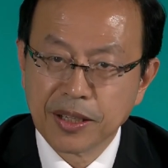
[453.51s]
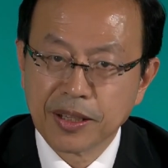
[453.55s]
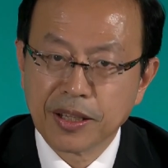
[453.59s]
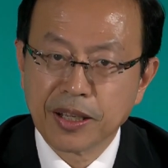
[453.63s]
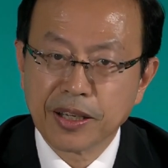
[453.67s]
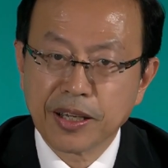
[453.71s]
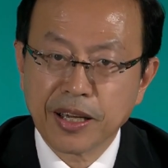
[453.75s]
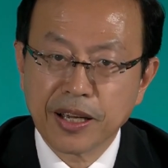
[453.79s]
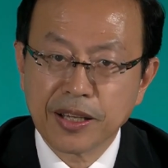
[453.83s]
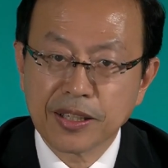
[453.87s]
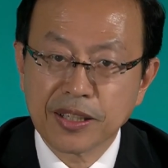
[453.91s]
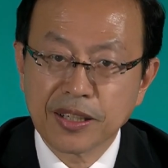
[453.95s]

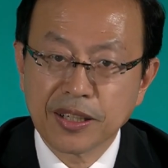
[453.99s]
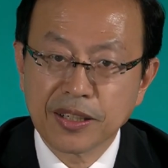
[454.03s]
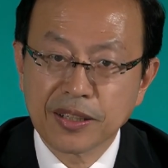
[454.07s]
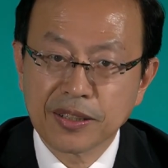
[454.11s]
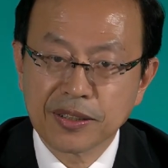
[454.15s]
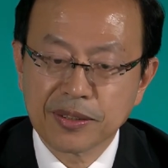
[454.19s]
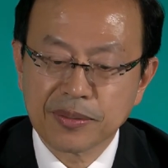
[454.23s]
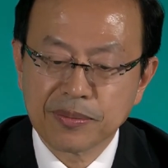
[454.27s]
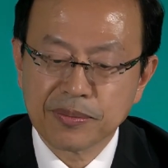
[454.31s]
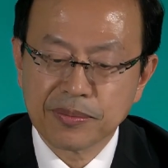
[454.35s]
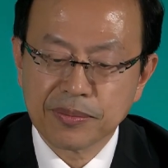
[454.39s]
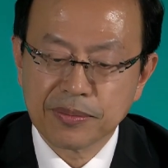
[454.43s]

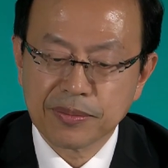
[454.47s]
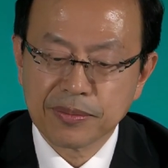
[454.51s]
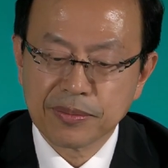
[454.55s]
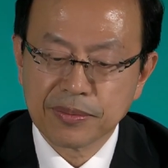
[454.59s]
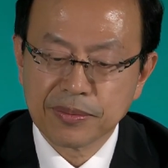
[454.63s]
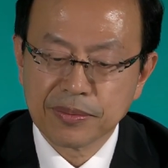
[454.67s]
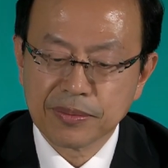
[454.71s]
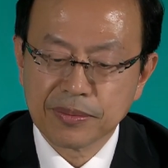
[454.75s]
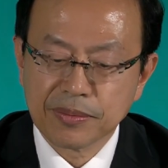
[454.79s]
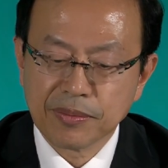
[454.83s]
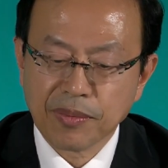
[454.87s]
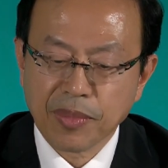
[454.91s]
Together,
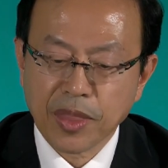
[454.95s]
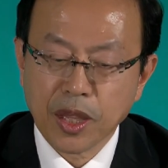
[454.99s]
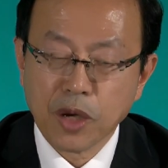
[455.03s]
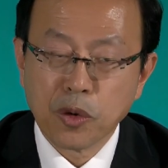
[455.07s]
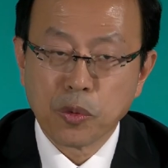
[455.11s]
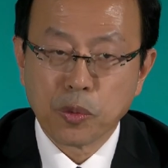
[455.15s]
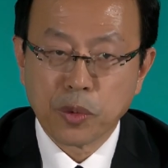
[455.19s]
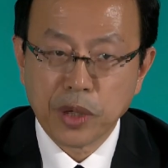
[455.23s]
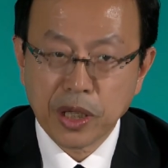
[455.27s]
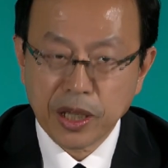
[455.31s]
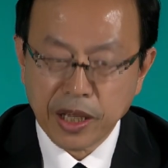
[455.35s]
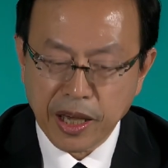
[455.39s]

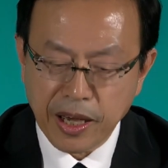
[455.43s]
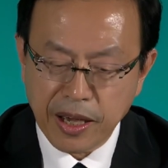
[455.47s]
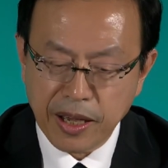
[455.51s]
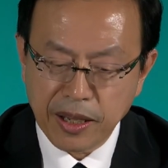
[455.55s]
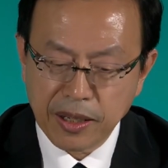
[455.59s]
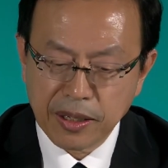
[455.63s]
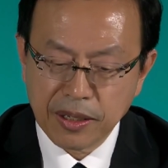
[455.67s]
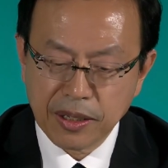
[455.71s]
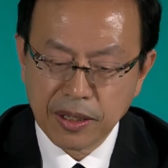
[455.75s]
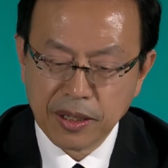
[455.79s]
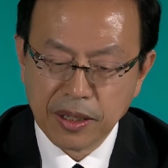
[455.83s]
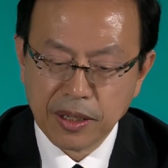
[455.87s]
we
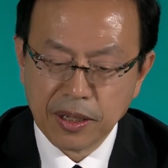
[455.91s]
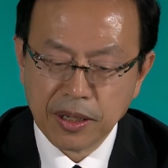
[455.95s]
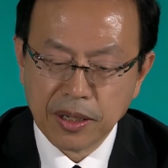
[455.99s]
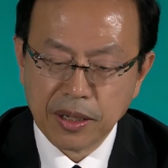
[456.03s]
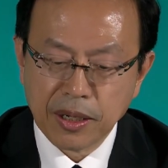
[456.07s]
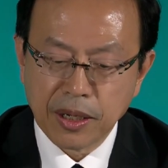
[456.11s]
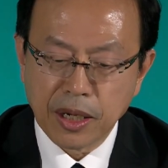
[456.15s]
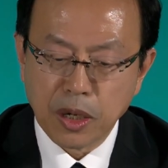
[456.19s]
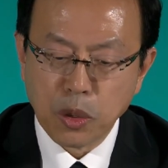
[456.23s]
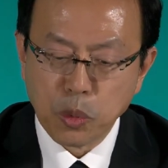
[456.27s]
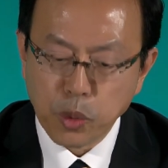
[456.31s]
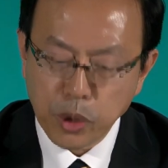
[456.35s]
can
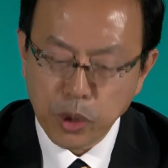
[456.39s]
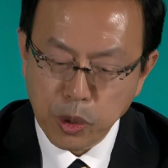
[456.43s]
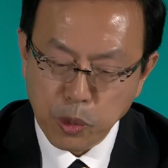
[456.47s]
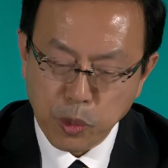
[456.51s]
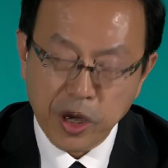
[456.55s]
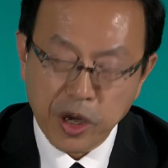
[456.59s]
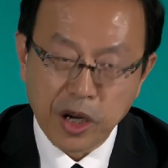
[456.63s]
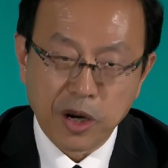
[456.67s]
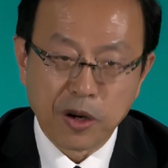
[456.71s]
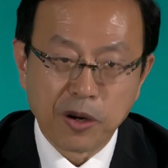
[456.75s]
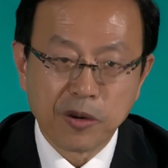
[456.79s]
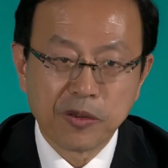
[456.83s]
and we
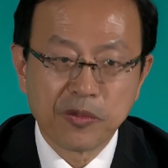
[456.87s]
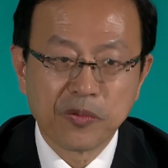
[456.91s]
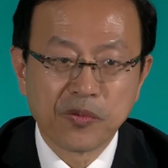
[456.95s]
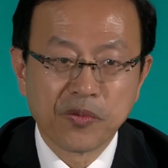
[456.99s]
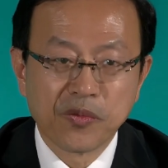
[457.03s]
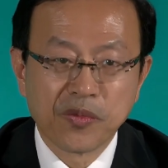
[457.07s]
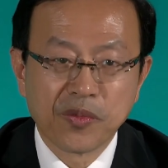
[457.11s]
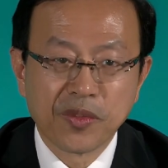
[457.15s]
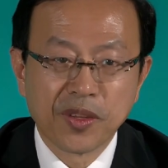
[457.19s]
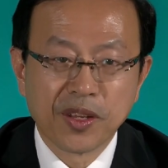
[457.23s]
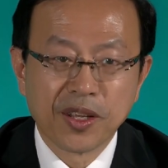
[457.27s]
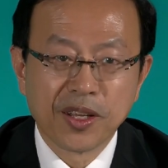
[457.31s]
will.
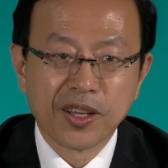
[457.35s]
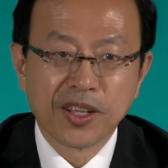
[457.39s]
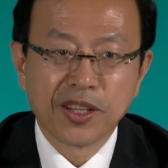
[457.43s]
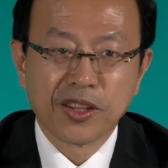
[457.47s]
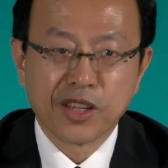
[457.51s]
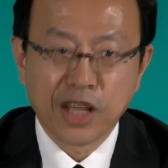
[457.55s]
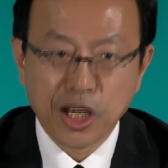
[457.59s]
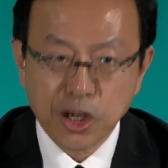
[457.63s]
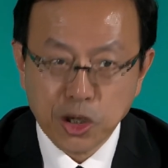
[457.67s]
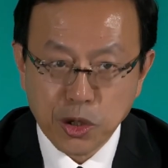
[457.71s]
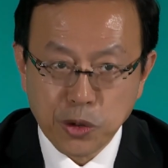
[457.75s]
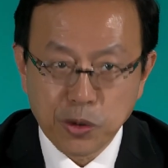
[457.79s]

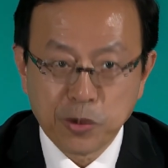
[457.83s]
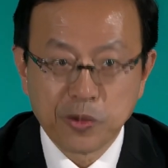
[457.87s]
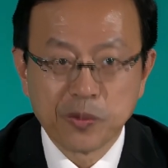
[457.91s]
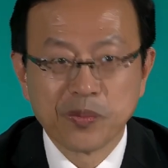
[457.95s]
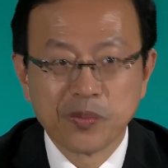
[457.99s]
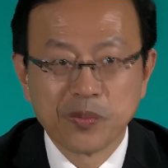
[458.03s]
Thank you.